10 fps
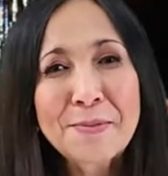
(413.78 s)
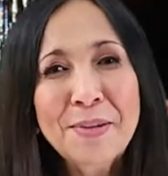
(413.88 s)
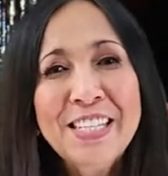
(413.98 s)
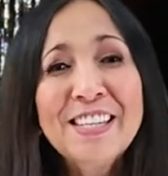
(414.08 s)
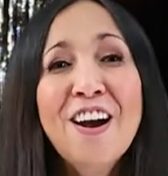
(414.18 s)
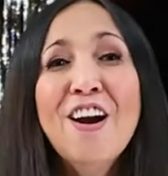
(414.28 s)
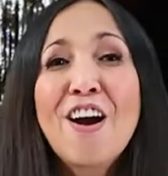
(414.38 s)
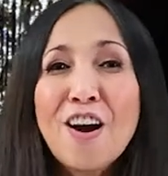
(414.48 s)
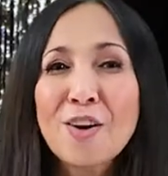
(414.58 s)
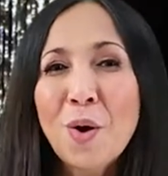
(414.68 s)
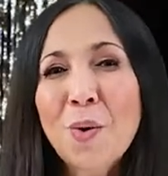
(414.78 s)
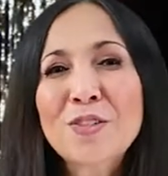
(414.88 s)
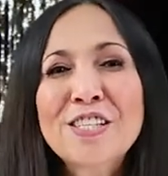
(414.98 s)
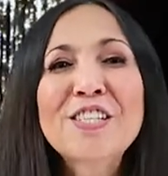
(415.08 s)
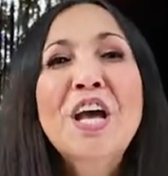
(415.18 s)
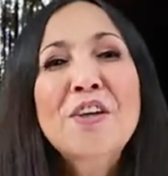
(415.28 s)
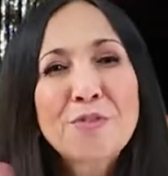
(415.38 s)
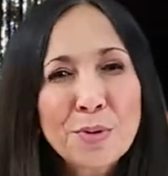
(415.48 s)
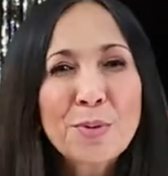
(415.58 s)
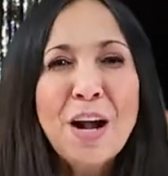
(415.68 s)
spelling bees are hosted
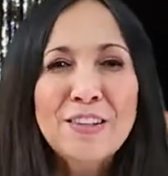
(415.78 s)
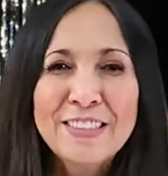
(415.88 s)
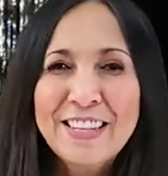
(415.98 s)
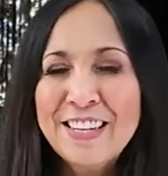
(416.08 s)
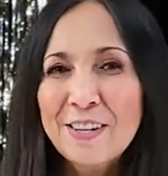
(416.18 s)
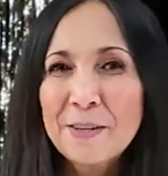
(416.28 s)
throughout the